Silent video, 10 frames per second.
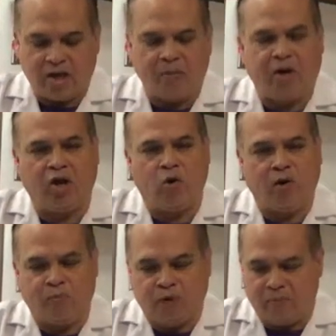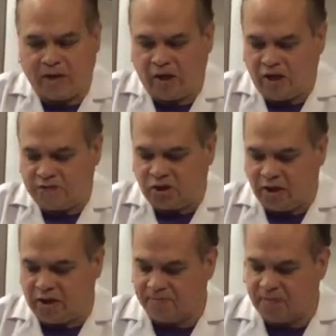I'm gonna go ahead and put my gloves
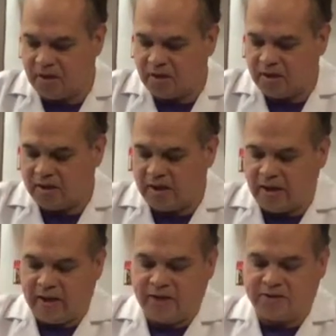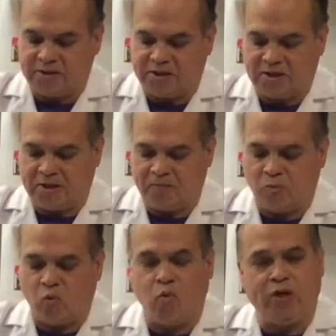on. And um,
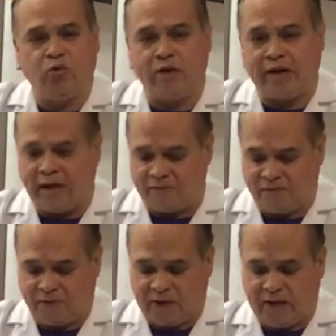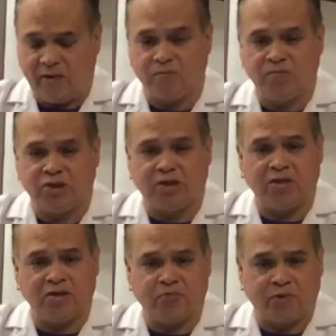we do not have flames
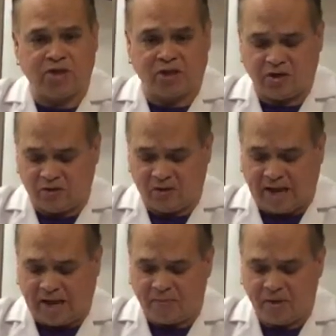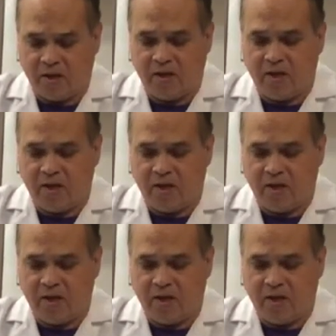in this particular lab.